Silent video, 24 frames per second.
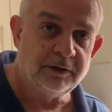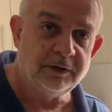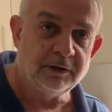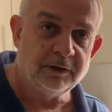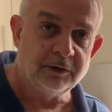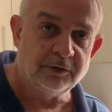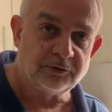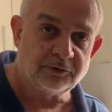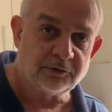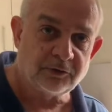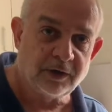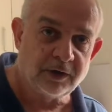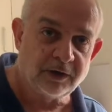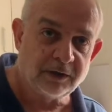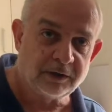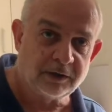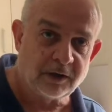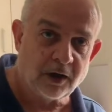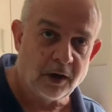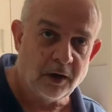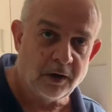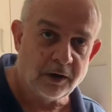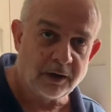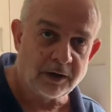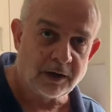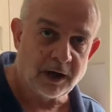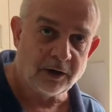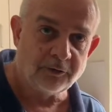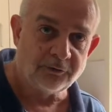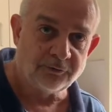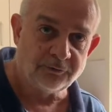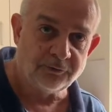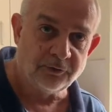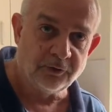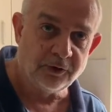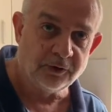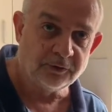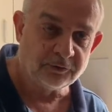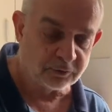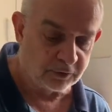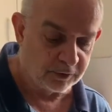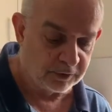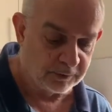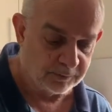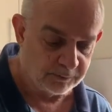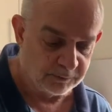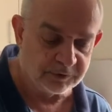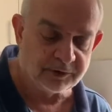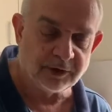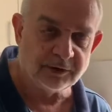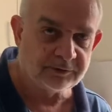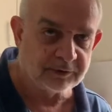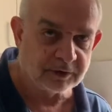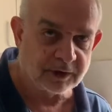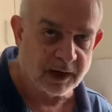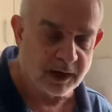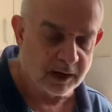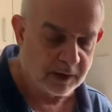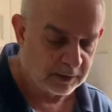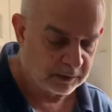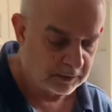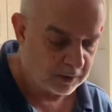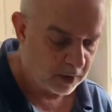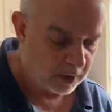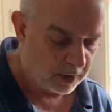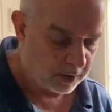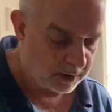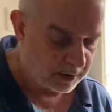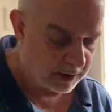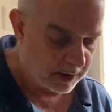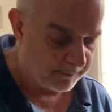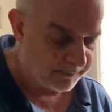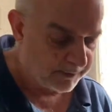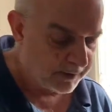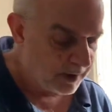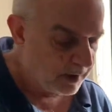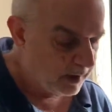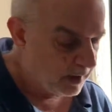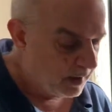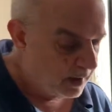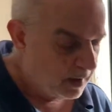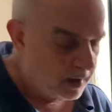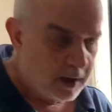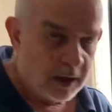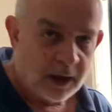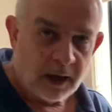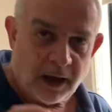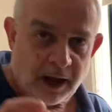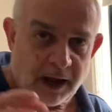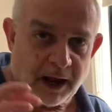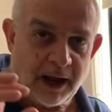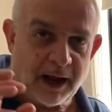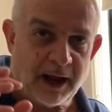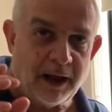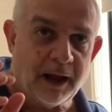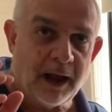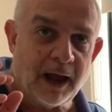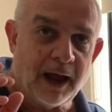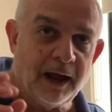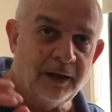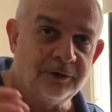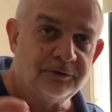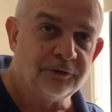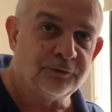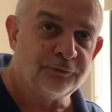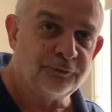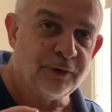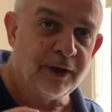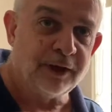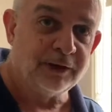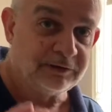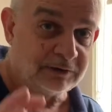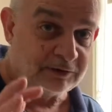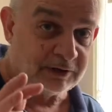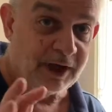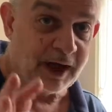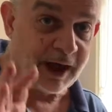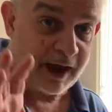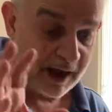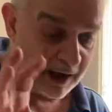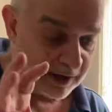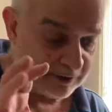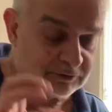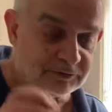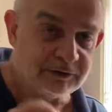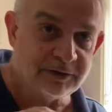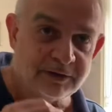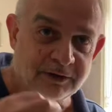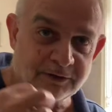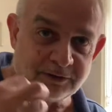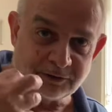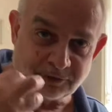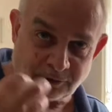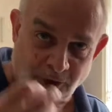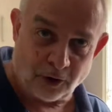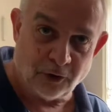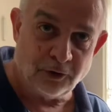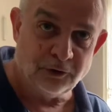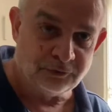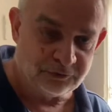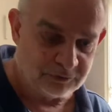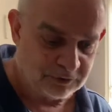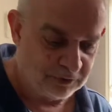your shredded coconut first, or your desiccated coconut, adds a fantastic toasty